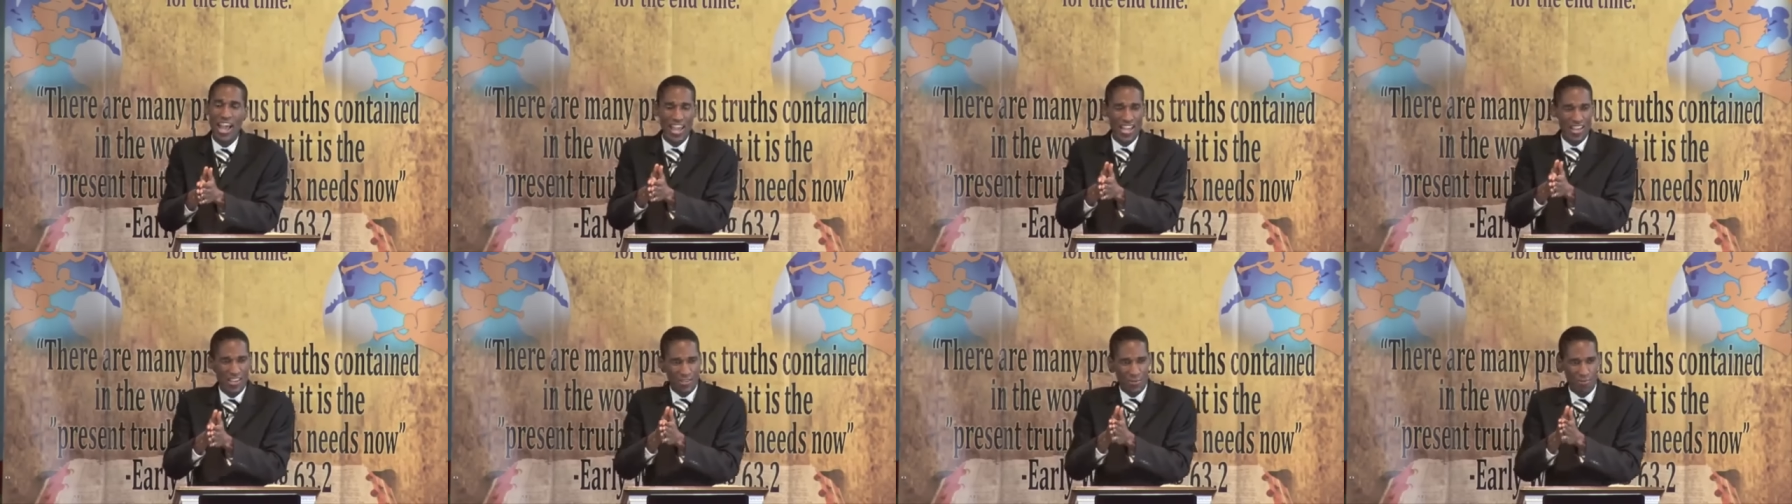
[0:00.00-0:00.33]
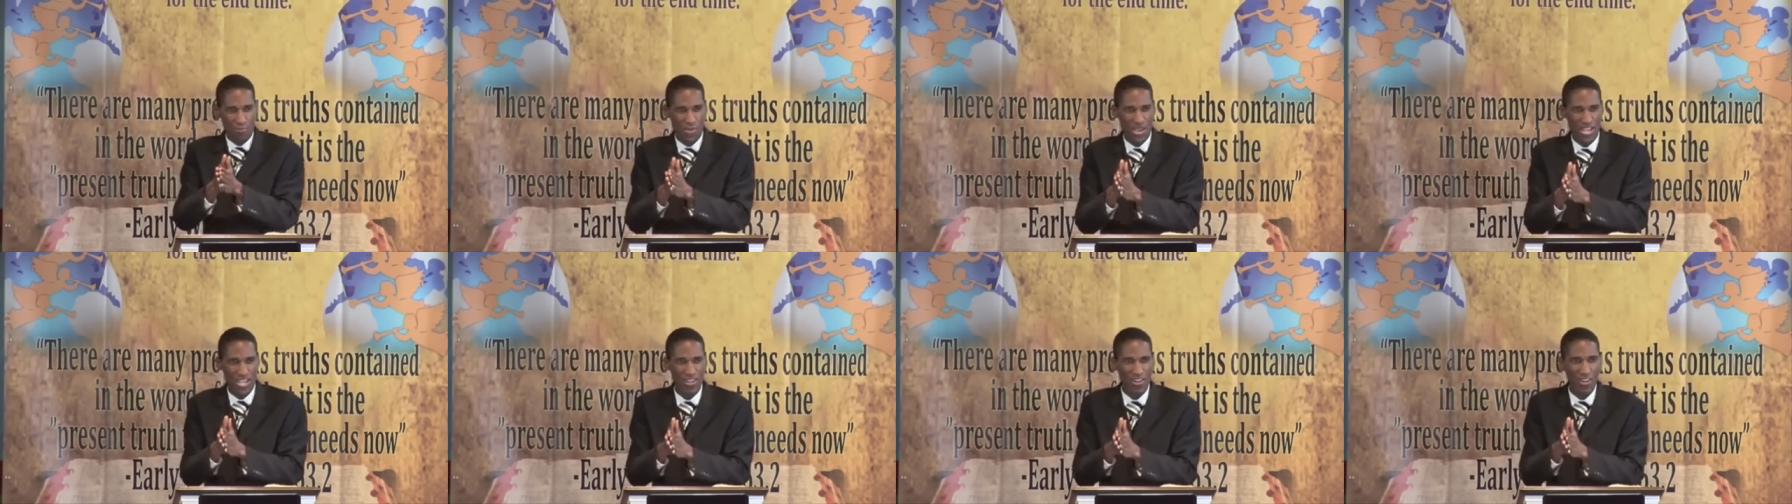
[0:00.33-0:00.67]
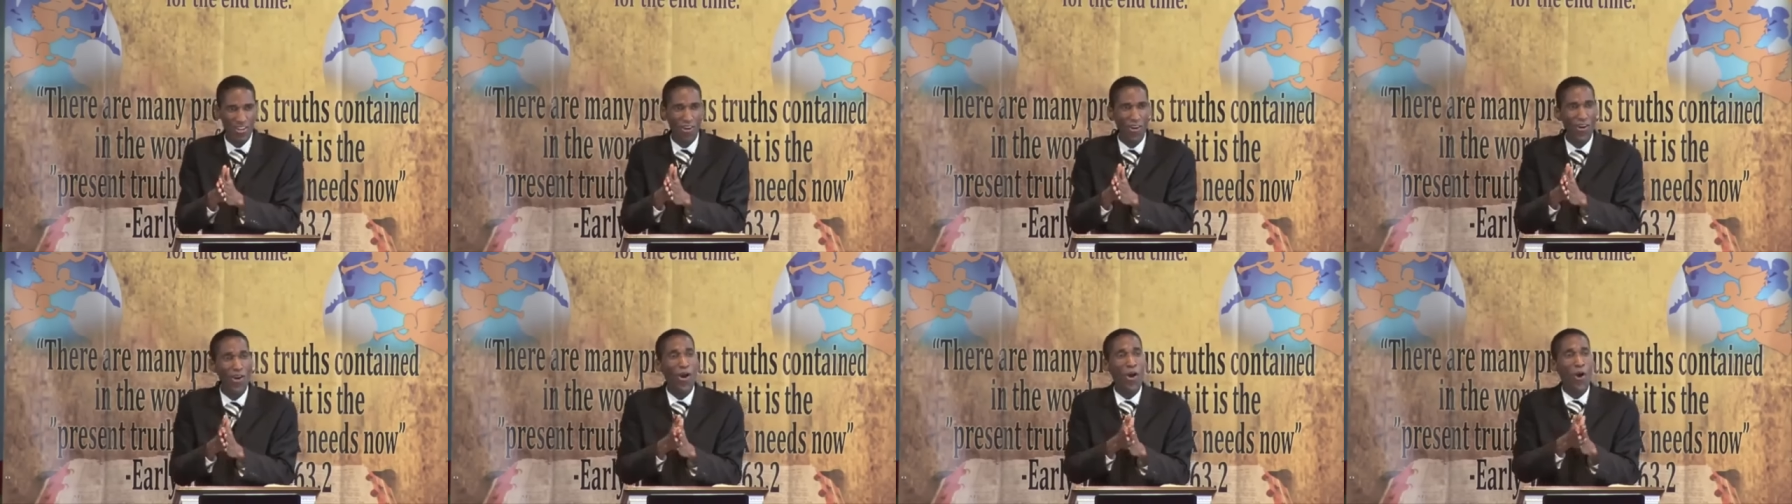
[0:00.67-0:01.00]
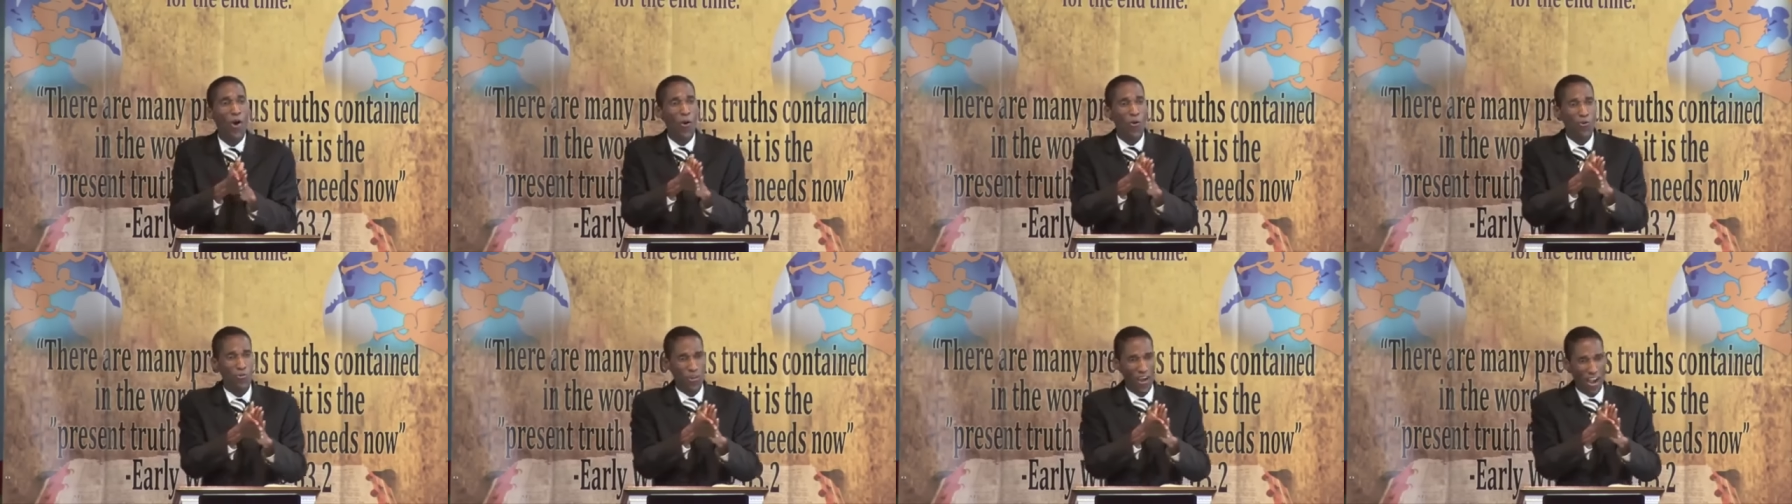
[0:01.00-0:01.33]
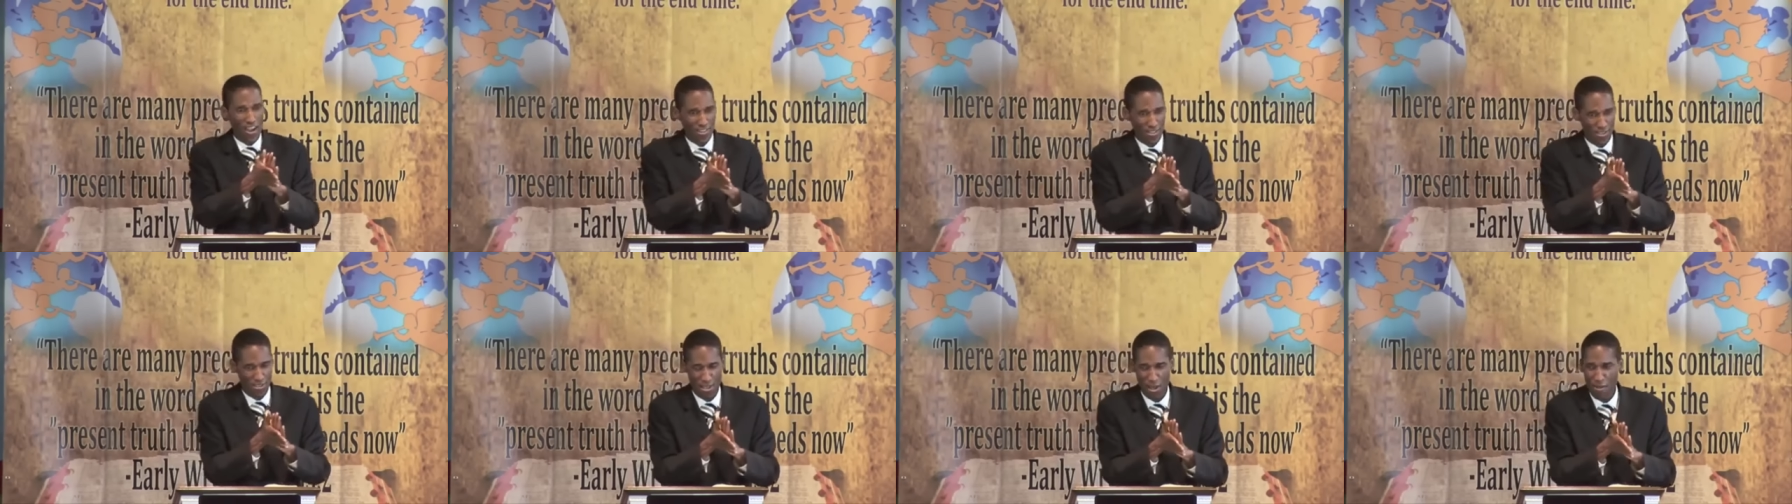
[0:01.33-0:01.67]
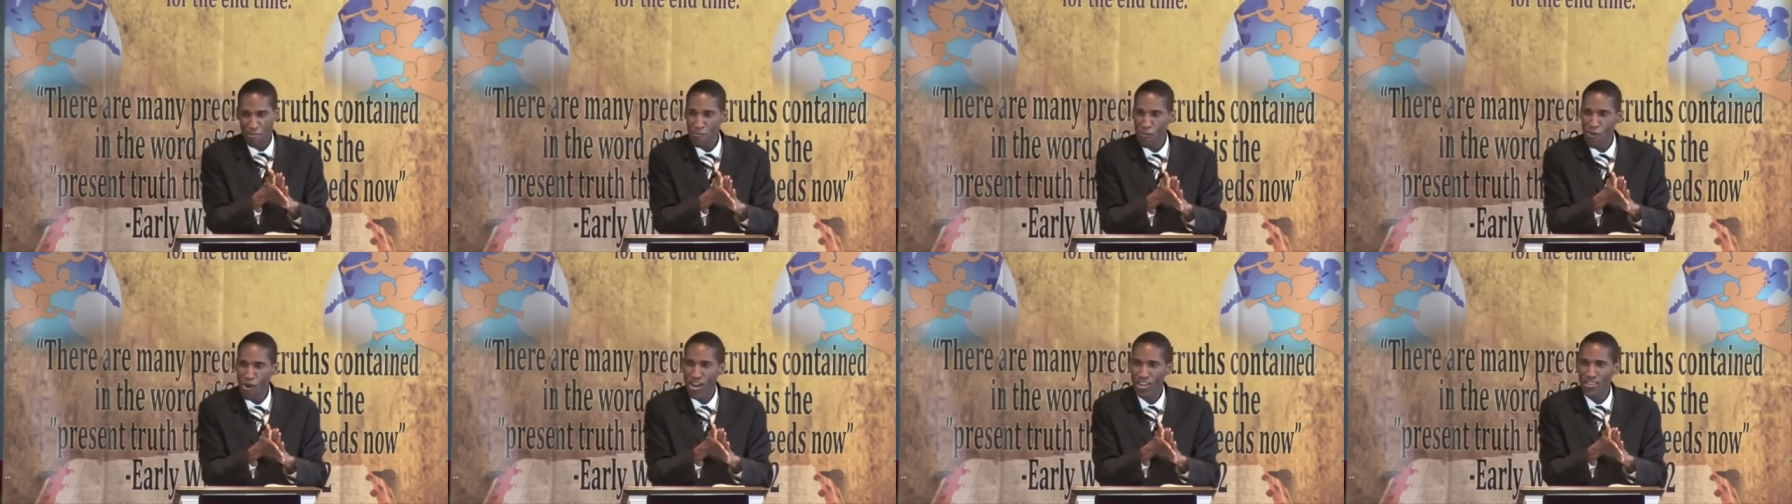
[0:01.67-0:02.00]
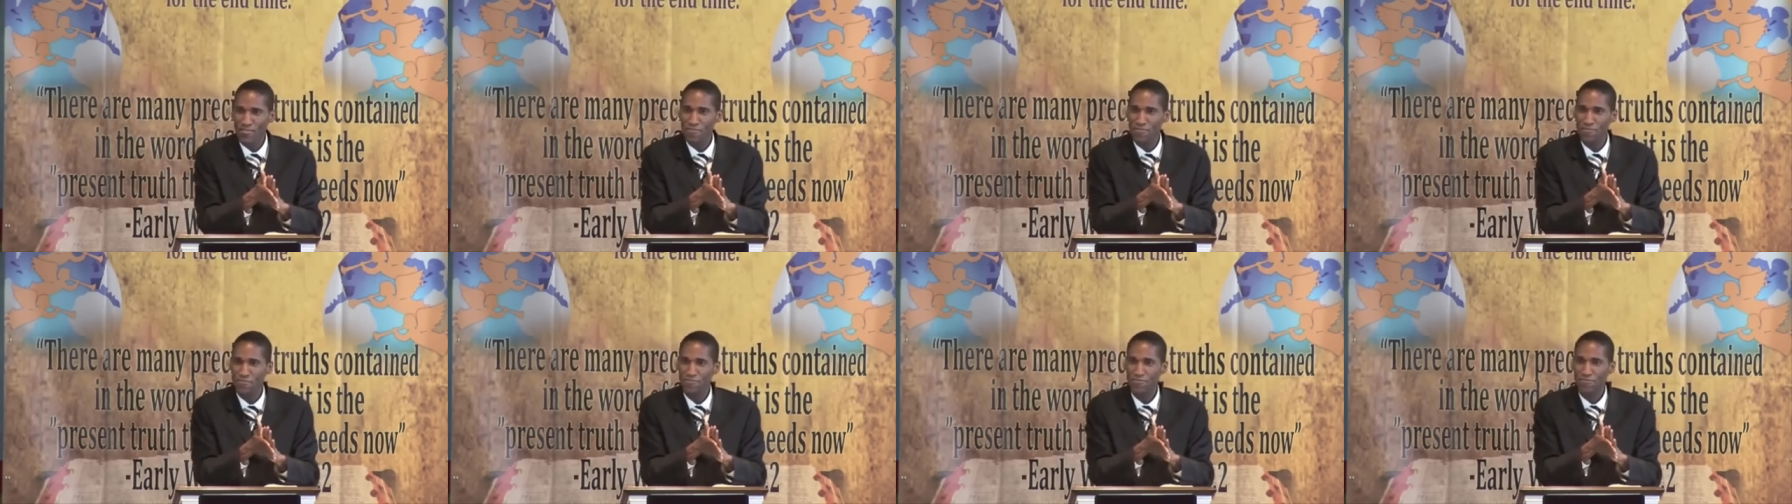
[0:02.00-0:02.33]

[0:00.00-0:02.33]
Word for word: is Peter who finds someone